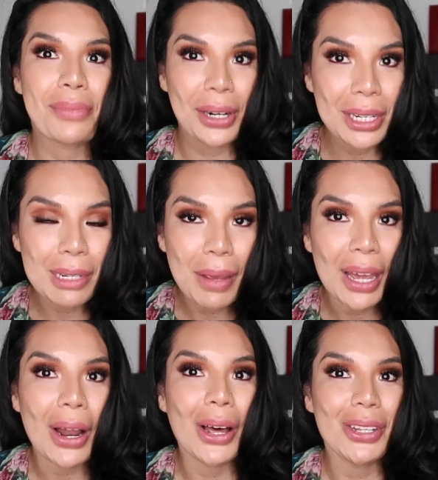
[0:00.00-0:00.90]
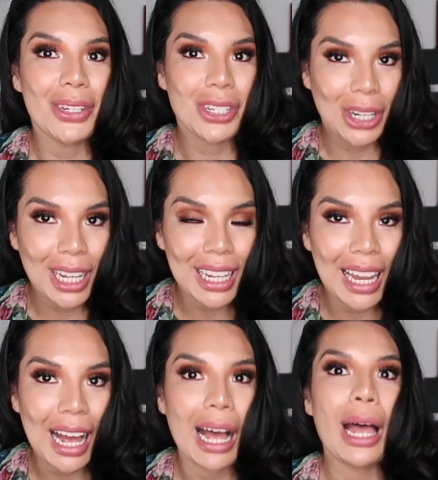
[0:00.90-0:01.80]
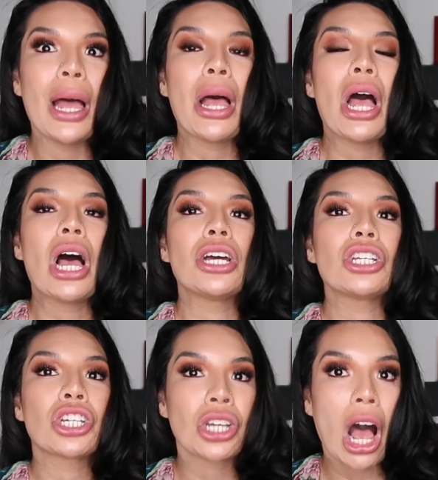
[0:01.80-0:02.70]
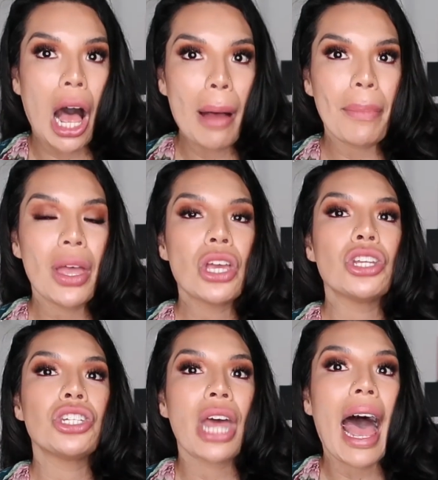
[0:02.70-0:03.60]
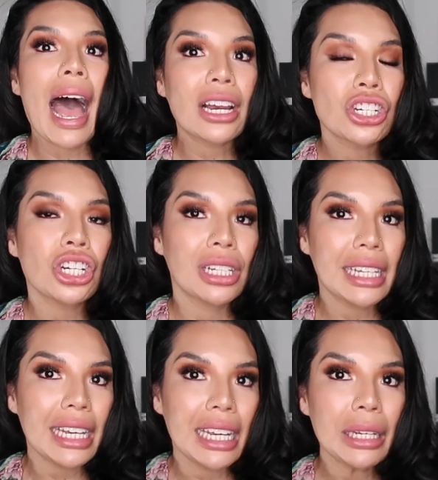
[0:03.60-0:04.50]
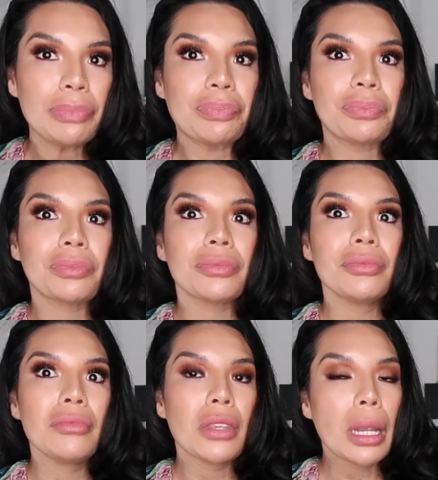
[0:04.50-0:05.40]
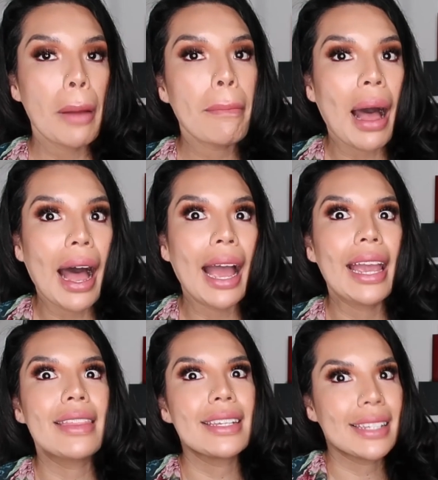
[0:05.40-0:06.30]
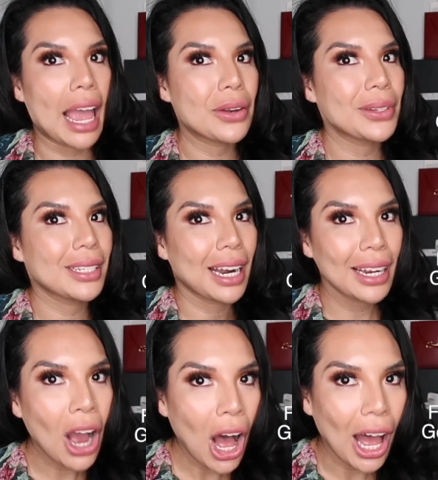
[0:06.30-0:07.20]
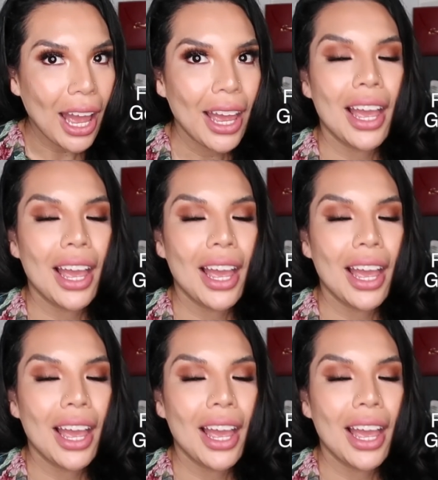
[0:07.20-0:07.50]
Brisbane, Australia shop to actually buy the sandals that I got.